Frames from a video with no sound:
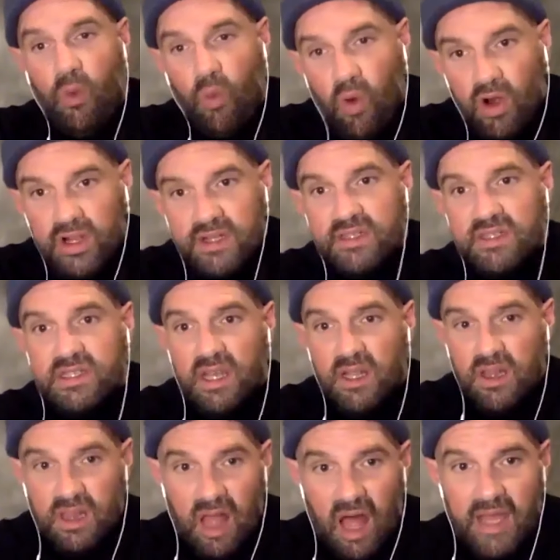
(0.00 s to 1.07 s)
I wanted to see
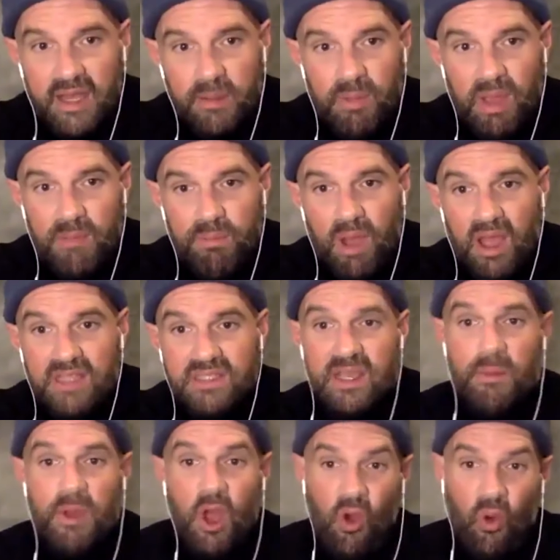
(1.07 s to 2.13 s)
sure. a line in my
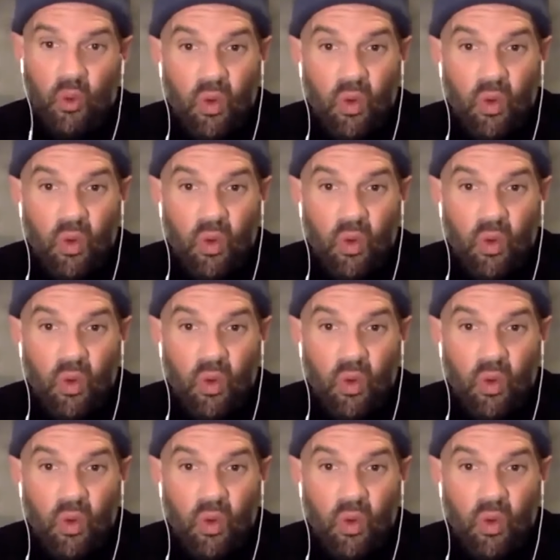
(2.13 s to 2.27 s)
bicep.